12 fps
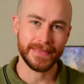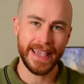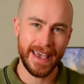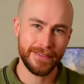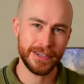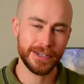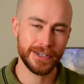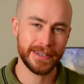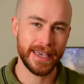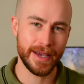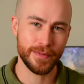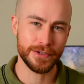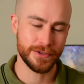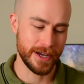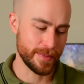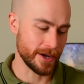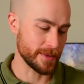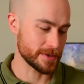having a good camera
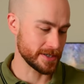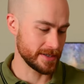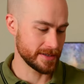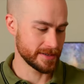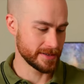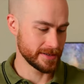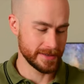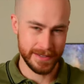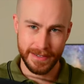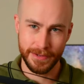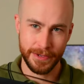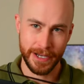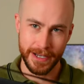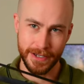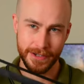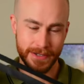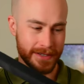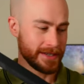strap option, this is the one I
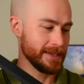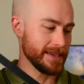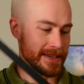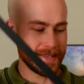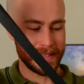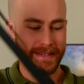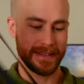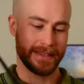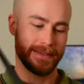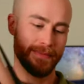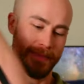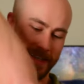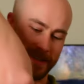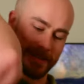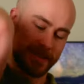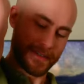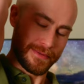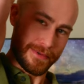use, makes
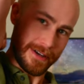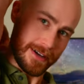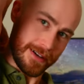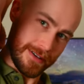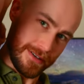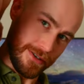it to where